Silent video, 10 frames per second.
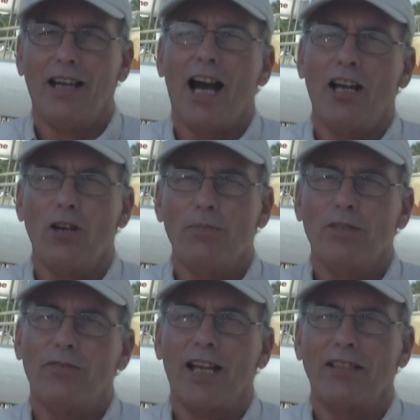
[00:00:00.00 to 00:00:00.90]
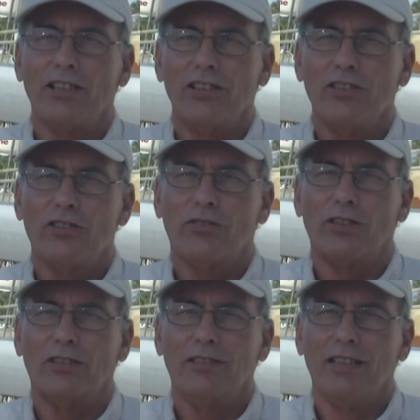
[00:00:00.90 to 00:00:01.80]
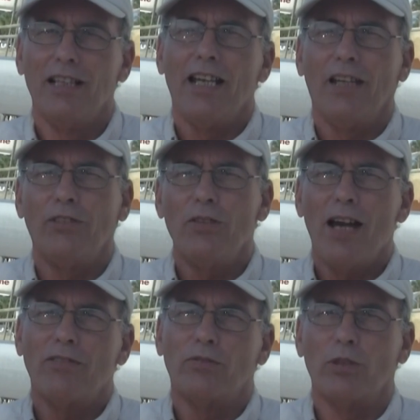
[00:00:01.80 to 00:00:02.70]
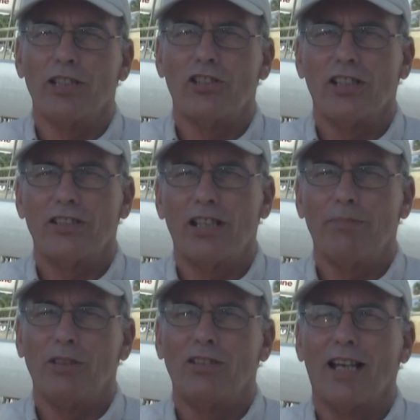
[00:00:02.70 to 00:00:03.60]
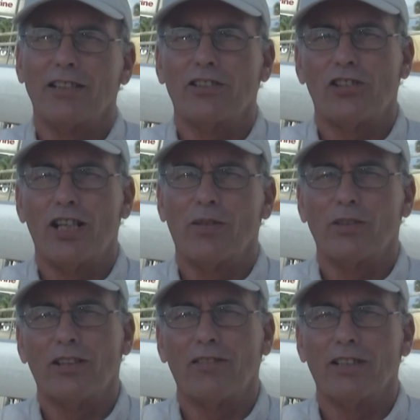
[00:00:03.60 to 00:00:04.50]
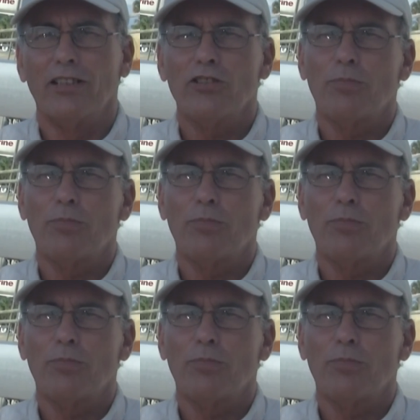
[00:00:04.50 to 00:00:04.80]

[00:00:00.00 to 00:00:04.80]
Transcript: I hope you found it useful. If you have a voyaging tip you'd like to share with our readers,